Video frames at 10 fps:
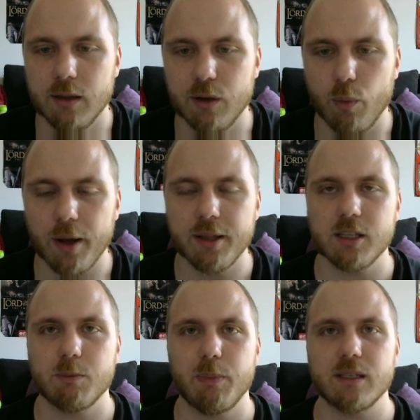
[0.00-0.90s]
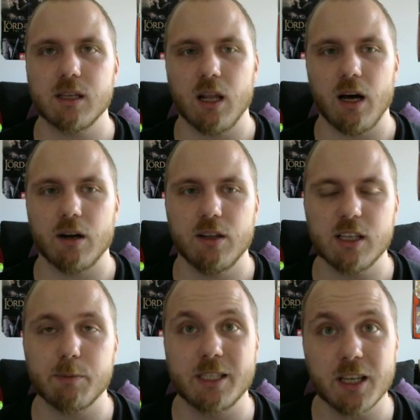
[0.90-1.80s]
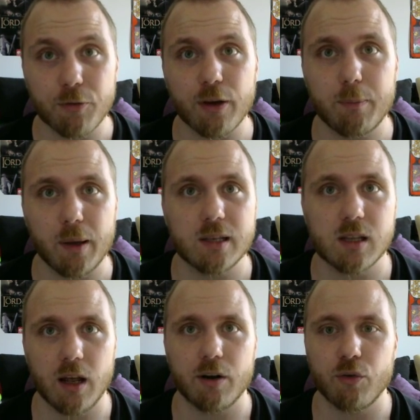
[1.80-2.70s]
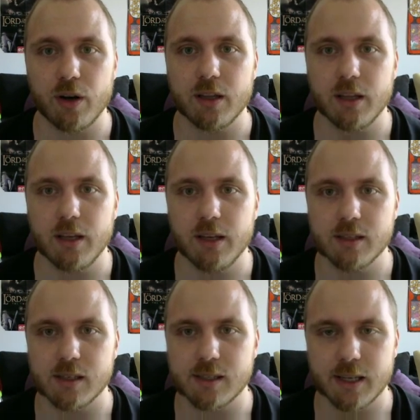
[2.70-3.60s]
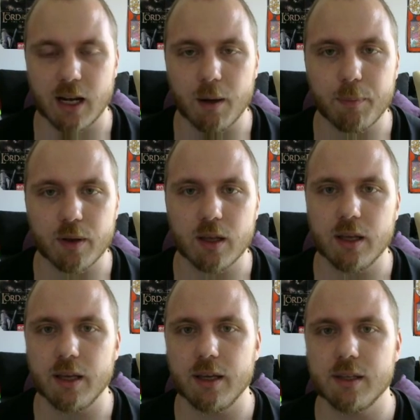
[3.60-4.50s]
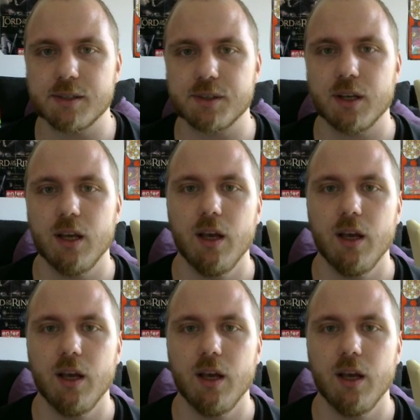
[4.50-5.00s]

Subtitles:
The way this specific pixel art grid is set up is,